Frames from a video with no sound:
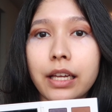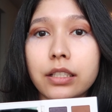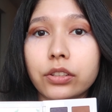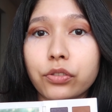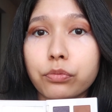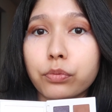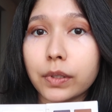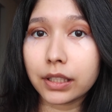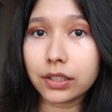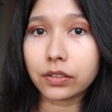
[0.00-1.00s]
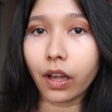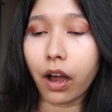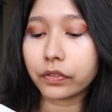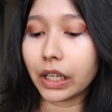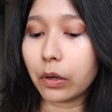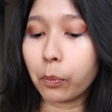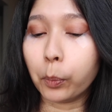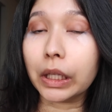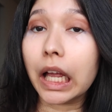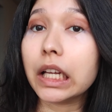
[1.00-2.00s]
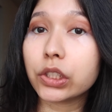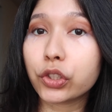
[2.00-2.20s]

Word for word: and it's really soft and it blends